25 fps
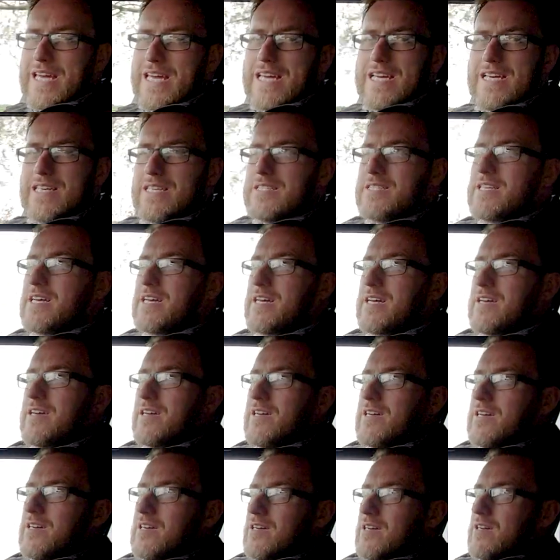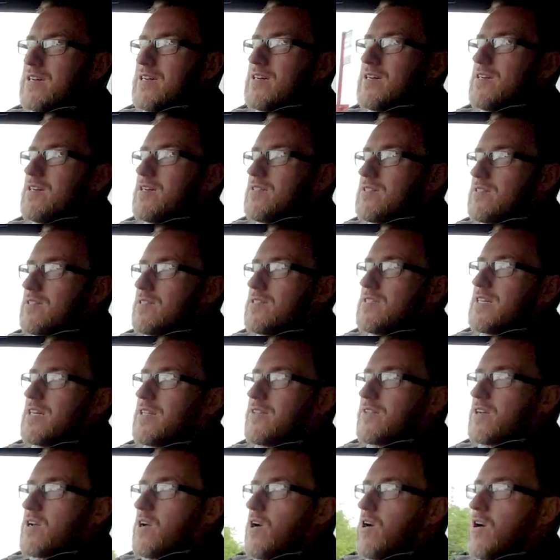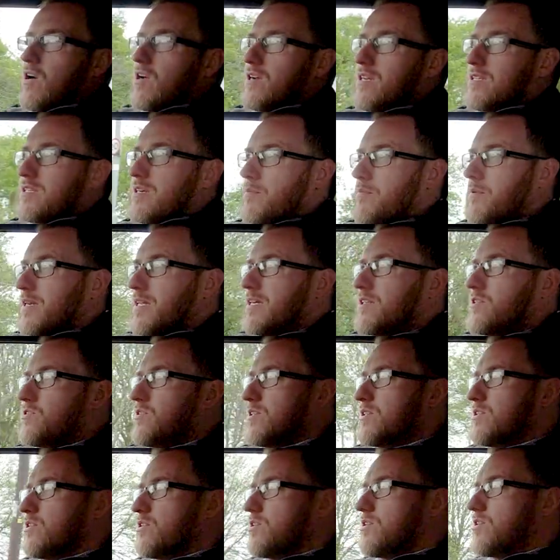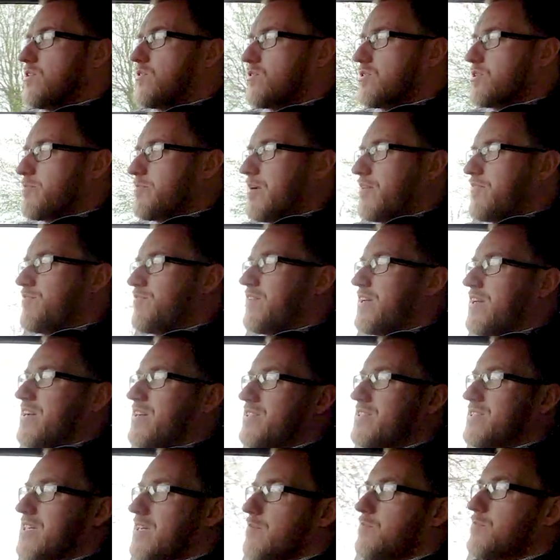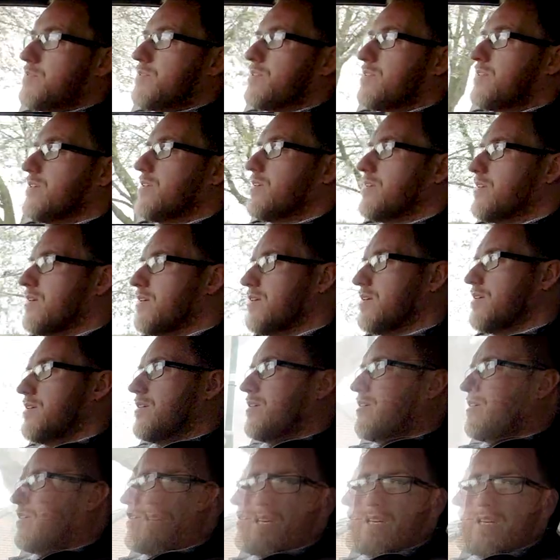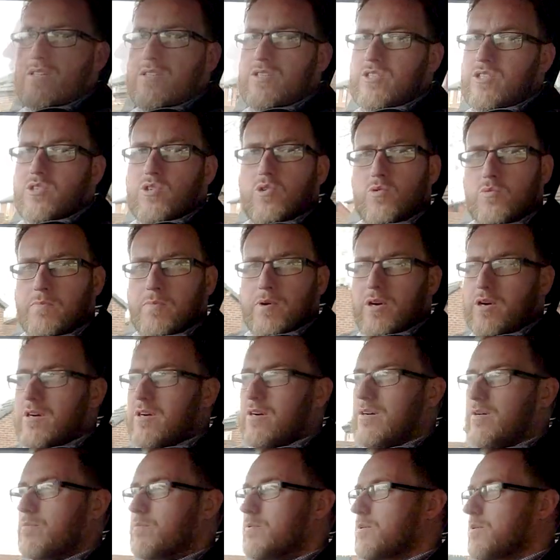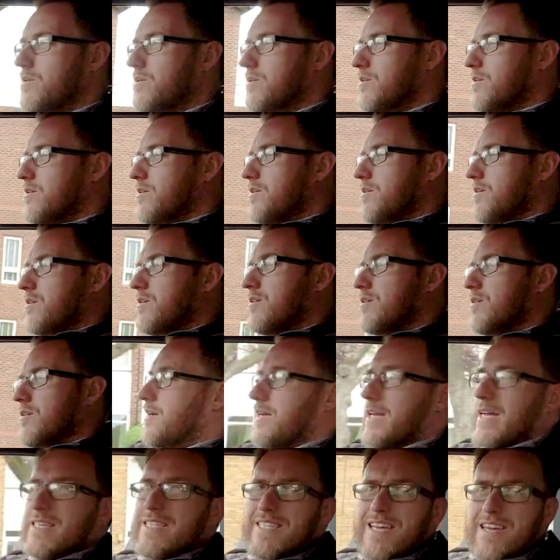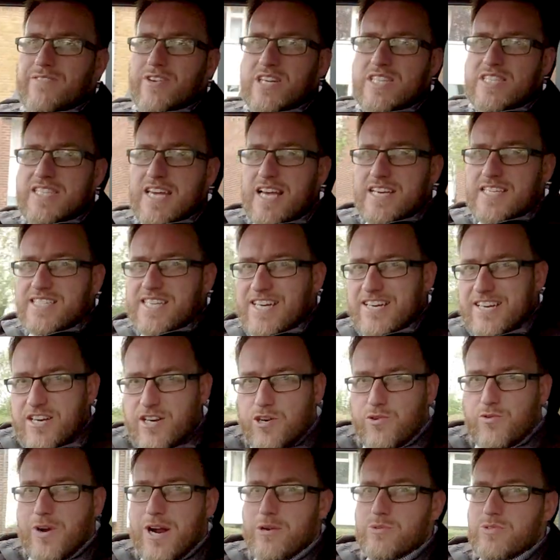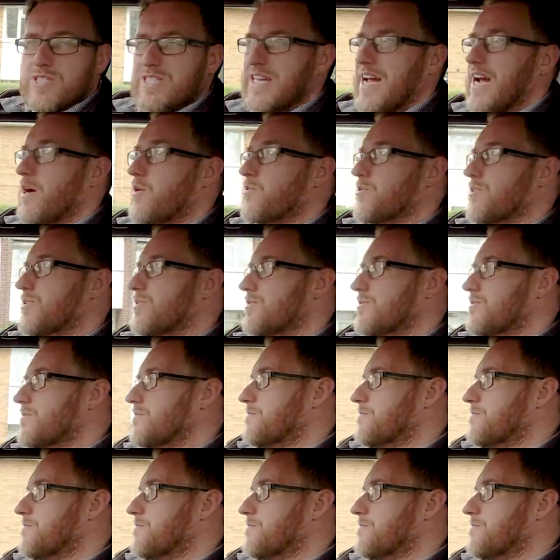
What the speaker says: easy to take the corners. I'm literally just using my fingertips. It is superb. Let's give it a test in and around town.